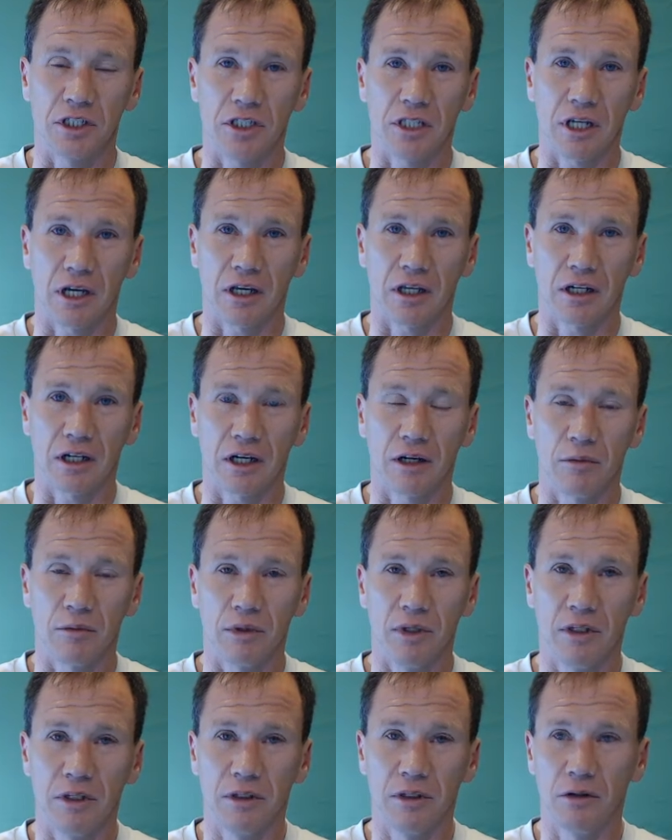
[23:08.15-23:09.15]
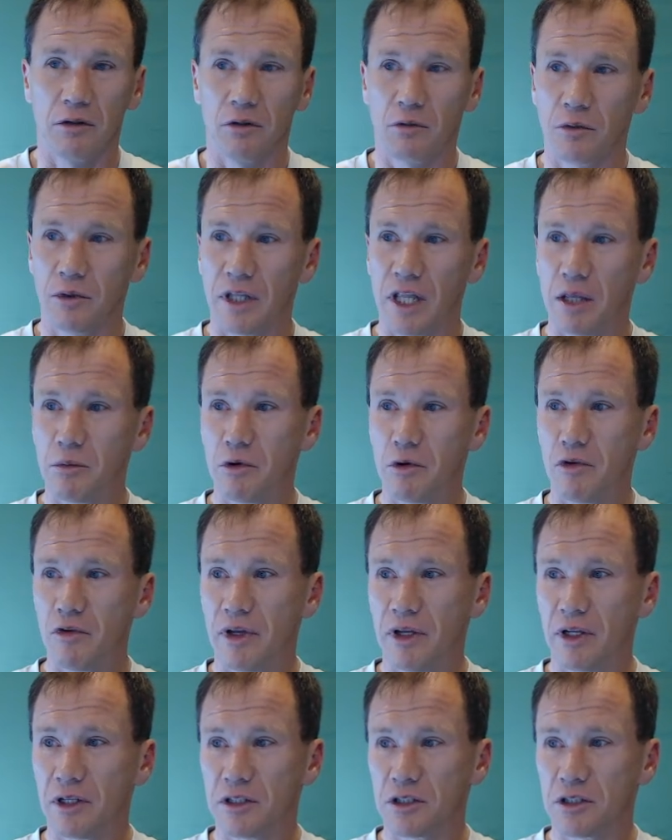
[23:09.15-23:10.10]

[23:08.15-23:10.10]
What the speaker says: suck it up when they move in.